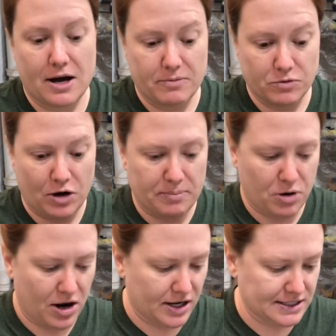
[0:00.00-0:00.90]
great
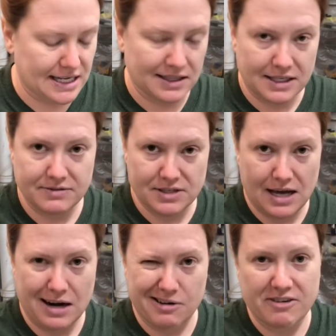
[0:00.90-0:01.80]
product, and it leaves
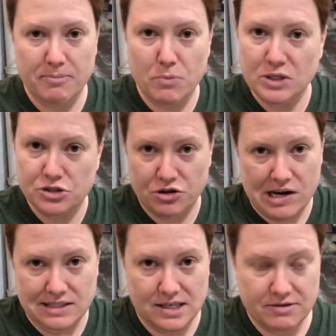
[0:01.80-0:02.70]
kind of a
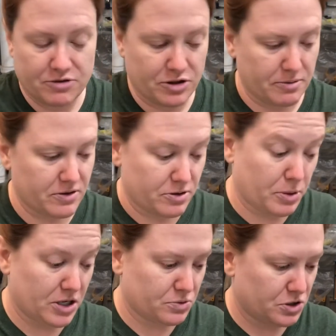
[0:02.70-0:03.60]
moisturizing for the
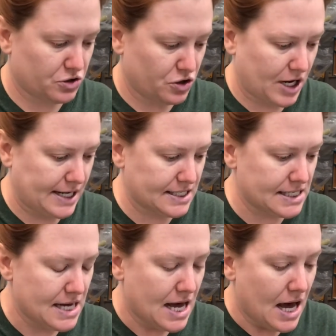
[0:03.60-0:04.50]
brush, which is great.
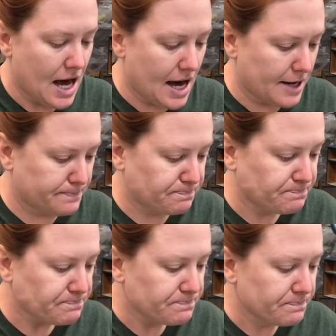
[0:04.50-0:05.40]

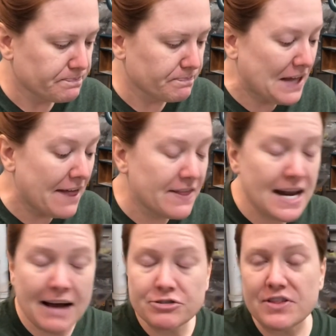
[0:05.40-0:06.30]
And then
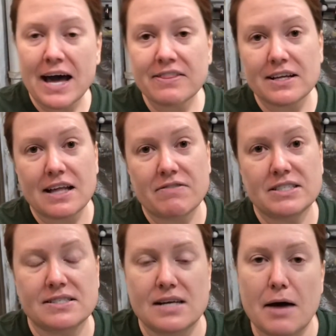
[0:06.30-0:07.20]
after that, the
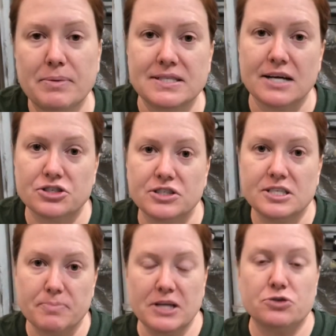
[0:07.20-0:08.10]
11th step is actually
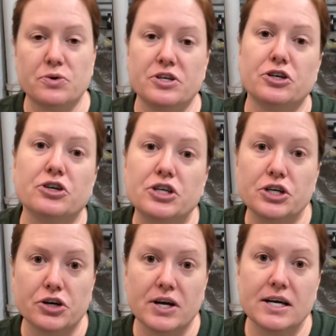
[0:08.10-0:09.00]
to make sure that you're
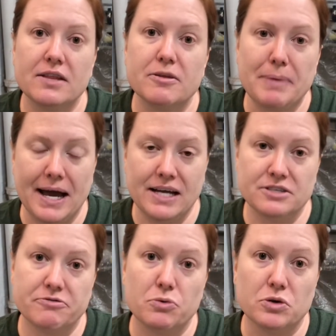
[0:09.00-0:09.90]
curing the paint
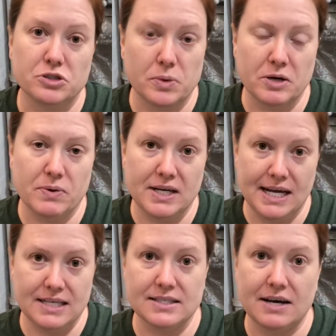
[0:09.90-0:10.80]
for 21
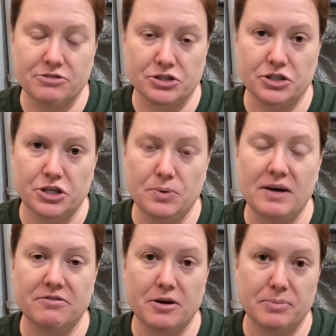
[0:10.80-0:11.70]
days after you
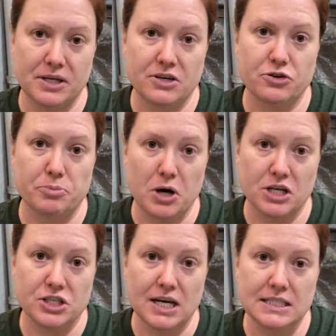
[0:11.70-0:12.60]
have completed your
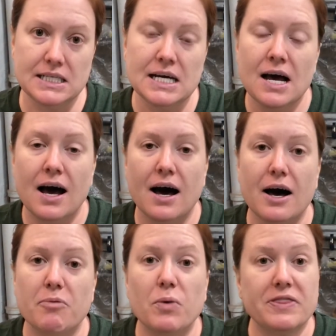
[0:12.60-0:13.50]
project.
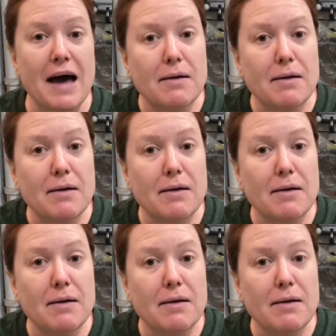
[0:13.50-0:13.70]
What that